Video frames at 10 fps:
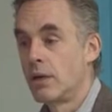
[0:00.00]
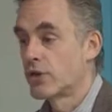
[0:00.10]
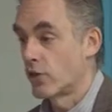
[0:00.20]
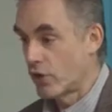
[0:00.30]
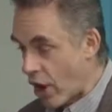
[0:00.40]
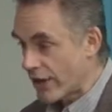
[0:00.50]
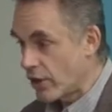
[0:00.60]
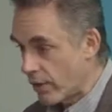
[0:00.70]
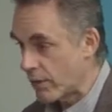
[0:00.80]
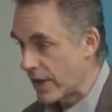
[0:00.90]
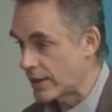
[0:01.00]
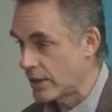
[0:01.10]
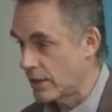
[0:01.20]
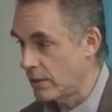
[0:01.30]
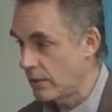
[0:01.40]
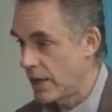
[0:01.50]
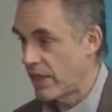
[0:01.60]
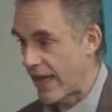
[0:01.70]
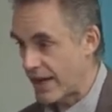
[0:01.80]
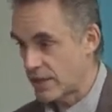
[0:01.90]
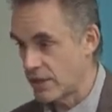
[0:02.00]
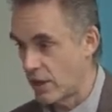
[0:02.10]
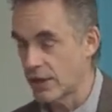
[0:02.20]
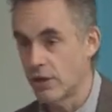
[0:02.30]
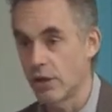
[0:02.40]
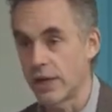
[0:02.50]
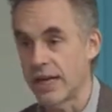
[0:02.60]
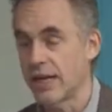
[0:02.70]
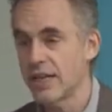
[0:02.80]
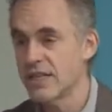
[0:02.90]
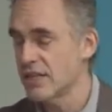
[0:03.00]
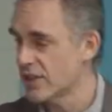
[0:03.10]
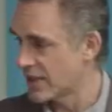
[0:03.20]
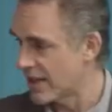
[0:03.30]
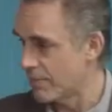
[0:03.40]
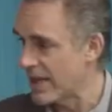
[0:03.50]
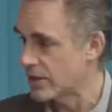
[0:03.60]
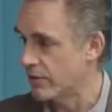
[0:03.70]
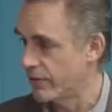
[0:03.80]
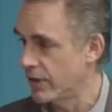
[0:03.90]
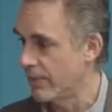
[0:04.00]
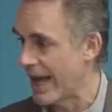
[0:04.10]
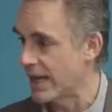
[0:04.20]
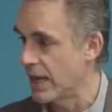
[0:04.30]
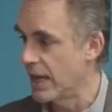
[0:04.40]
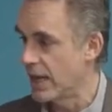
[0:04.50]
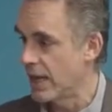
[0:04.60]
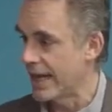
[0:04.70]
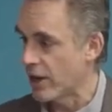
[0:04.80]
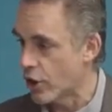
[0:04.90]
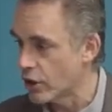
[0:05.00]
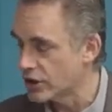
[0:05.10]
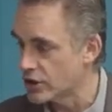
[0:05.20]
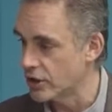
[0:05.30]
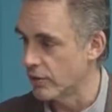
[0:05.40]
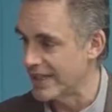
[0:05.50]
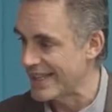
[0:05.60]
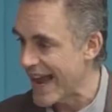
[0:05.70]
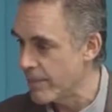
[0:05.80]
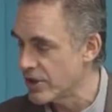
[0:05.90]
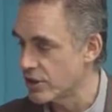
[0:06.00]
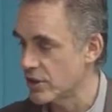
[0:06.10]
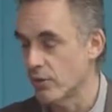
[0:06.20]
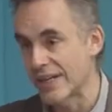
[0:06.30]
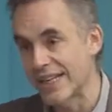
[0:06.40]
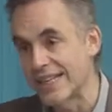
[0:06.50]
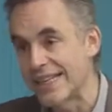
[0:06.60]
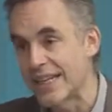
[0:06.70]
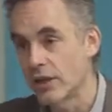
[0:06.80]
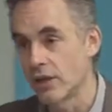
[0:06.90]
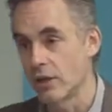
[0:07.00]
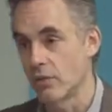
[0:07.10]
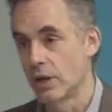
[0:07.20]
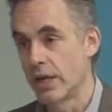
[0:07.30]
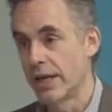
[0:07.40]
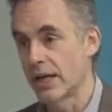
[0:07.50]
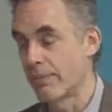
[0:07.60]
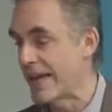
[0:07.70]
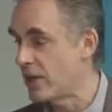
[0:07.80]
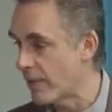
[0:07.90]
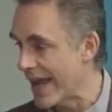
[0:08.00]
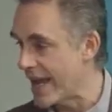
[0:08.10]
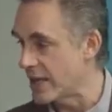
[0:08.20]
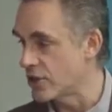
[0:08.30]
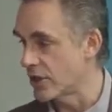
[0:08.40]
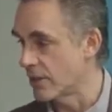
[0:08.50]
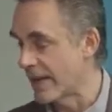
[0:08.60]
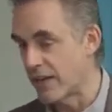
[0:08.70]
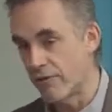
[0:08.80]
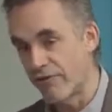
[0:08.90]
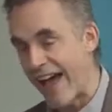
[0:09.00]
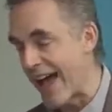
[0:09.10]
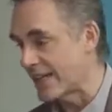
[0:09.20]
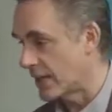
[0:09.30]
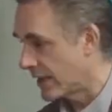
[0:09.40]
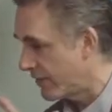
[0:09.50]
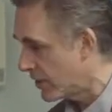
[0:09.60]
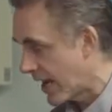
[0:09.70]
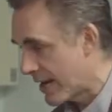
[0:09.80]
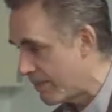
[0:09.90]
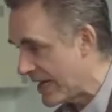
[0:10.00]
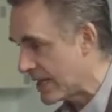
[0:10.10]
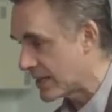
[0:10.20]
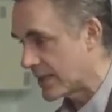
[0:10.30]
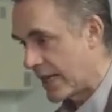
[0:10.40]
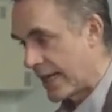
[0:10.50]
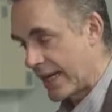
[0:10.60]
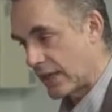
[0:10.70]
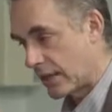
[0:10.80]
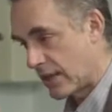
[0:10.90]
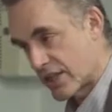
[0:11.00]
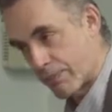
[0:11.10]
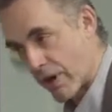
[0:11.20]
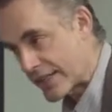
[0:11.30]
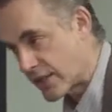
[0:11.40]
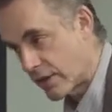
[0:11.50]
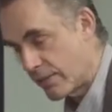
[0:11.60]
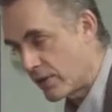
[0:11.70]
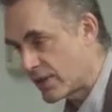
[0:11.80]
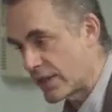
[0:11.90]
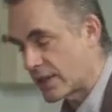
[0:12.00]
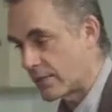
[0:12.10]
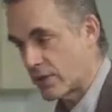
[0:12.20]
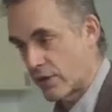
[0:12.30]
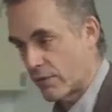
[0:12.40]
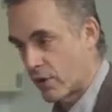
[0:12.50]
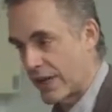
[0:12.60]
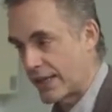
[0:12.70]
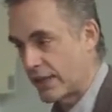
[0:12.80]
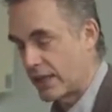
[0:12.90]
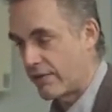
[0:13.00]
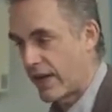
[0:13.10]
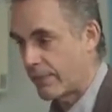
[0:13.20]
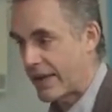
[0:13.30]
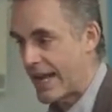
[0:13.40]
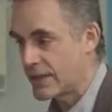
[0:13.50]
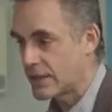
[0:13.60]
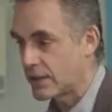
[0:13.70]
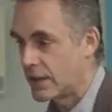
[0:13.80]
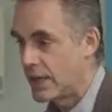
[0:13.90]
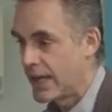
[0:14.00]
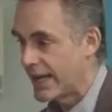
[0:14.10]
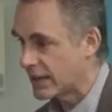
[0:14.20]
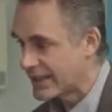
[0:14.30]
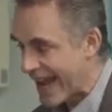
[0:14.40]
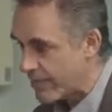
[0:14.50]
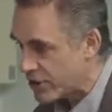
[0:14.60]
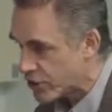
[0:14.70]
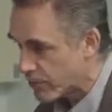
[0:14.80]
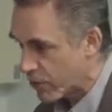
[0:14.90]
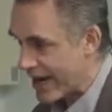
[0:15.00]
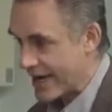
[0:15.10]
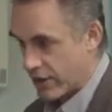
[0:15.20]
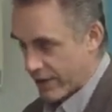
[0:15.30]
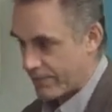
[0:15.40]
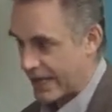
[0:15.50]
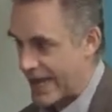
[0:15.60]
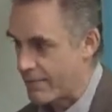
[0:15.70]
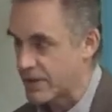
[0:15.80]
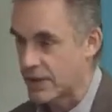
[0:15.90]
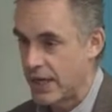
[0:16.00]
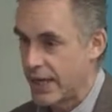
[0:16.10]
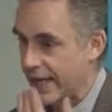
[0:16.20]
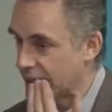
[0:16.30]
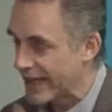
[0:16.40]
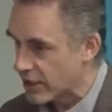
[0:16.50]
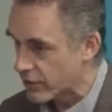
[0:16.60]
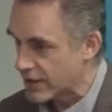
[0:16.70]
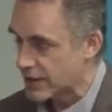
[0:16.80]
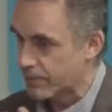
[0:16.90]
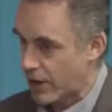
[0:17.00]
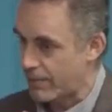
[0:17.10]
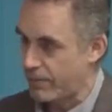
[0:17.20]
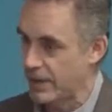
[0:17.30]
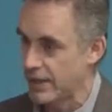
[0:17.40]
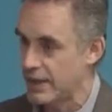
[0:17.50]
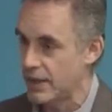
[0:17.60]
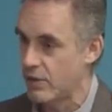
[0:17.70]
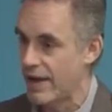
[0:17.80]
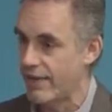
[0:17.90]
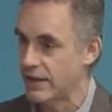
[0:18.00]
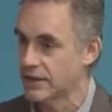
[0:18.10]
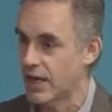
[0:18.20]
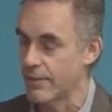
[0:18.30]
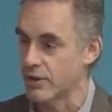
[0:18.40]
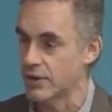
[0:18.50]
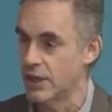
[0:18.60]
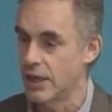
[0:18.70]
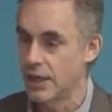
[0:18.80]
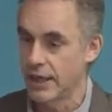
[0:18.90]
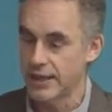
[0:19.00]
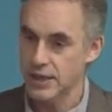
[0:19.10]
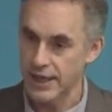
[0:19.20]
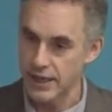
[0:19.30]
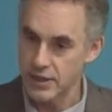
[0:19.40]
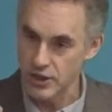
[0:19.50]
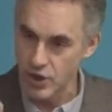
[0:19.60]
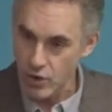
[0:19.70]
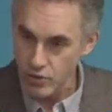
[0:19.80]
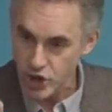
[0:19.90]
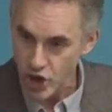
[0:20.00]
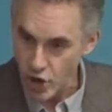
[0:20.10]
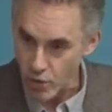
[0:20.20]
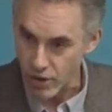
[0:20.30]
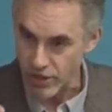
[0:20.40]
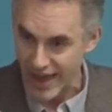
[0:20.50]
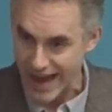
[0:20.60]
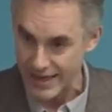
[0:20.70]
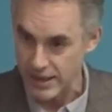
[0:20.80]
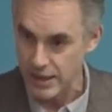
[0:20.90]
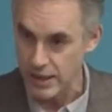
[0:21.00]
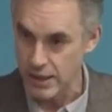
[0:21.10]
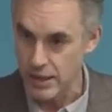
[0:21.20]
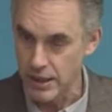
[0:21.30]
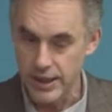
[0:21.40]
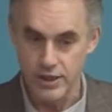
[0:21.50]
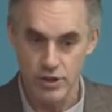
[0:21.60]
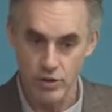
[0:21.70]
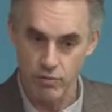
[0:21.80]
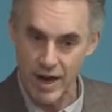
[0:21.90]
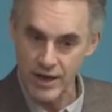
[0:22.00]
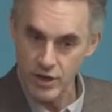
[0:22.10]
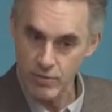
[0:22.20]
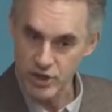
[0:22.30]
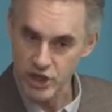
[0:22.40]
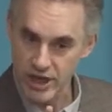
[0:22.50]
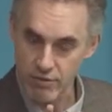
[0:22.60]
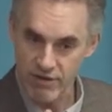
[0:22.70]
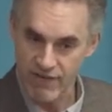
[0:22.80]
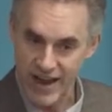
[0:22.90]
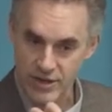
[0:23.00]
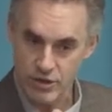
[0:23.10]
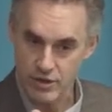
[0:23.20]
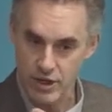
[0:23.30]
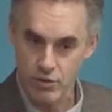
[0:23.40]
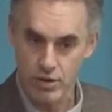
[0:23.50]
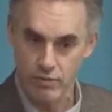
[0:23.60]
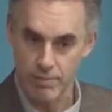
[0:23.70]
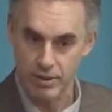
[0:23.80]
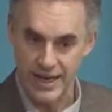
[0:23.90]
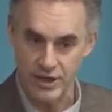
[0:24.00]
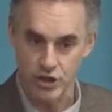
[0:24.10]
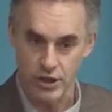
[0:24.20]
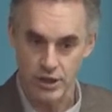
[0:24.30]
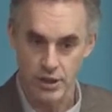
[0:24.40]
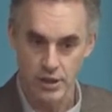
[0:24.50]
So not knowing what to do, that is not good. And it isn't just that it makes you feel bad. It hurts you, it damages you, it can kill you. It'll make you age, it'll make you fat, it'll give you diabetes, it'll suppress your immune system so you're more likely to develop cancer. It'll damage your brain, your hippocampus. It'll increase the probability that you have Alzheimer's. It's like, it's no joke that. It's you're running your machinery faster than you can replenish it.